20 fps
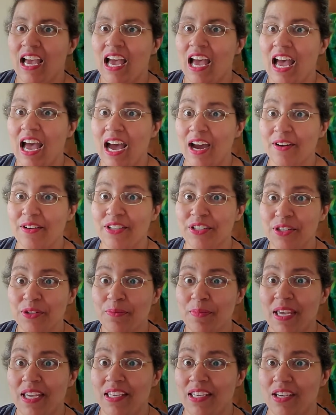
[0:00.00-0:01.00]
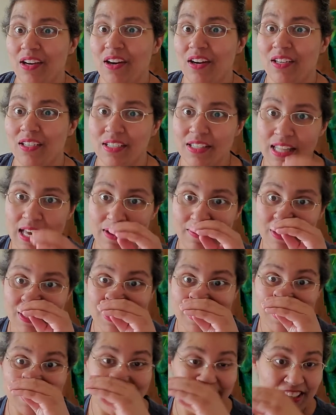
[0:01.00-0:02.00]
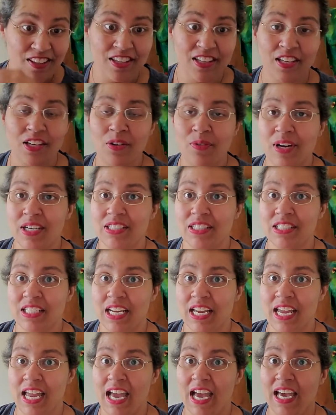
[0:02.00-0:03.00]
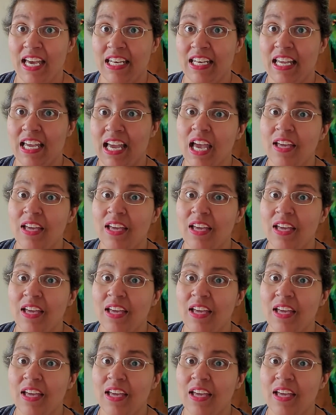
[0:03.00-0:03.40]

How do you make yarn? That was the question I had.